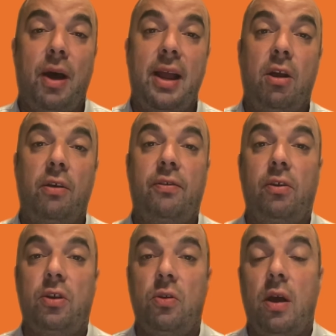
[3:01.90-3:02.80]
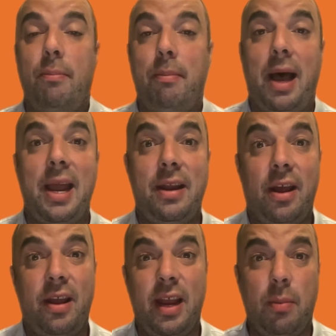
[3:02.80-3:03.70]
but I also do a
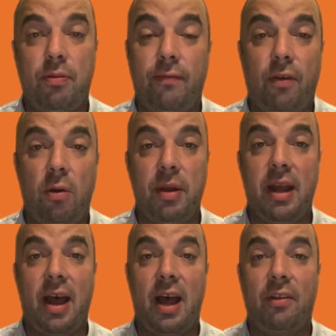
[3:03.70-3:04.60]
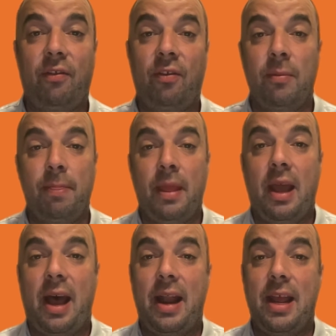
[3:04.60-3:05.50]
minor in performing arts.
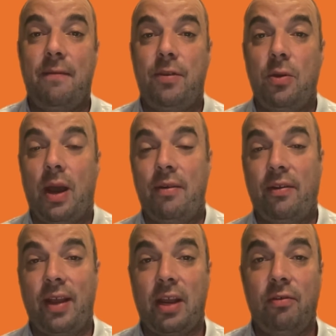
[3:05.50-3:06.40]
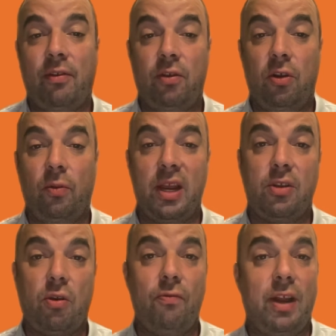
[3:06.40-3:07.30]
And if you are in secondary school where you
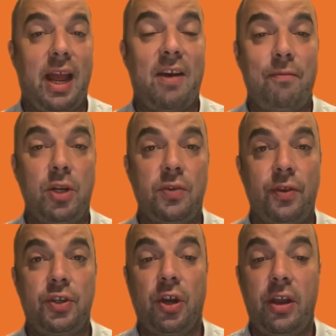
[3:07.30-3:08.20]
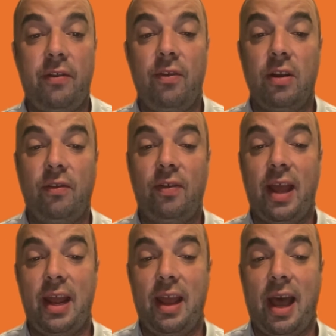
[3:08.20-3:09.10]
don't really have much of a choice, you can
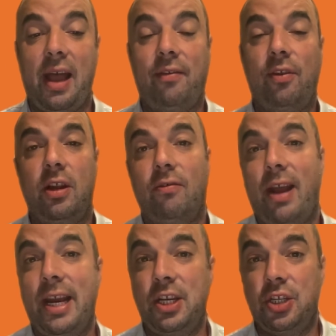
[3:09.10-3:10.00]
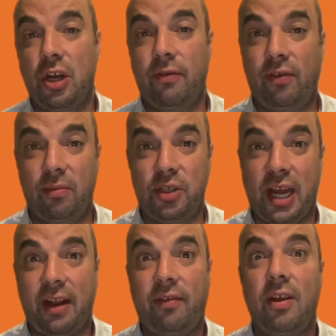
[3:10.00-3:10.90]
say, I study a range of
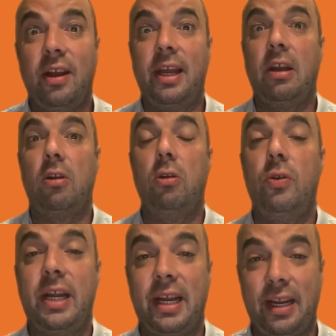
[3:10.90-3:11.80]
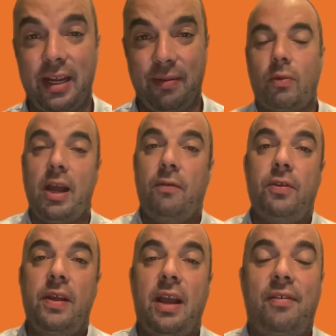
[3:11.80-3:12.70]
subjects, including. Quite
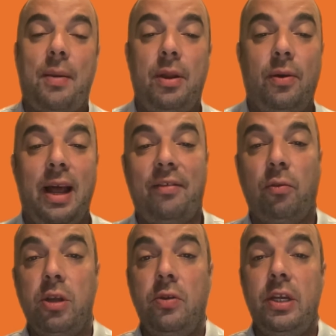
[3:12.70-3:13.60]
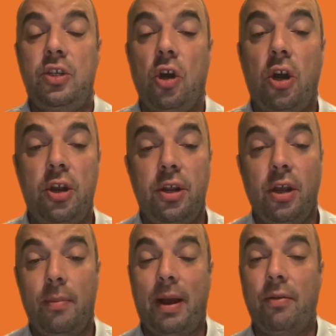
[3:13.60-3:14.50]
often the examiner will ask what you enjoy
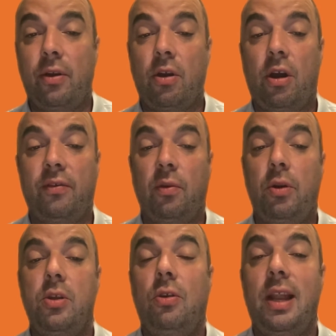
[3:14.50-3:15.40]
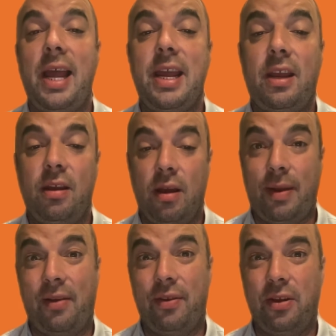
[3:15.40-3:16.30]
about the course or what you like
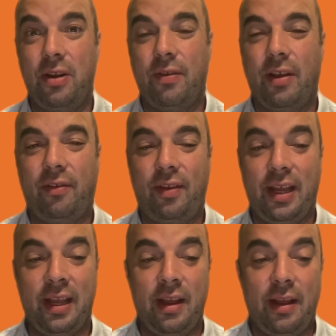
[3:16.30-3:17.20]
about the university.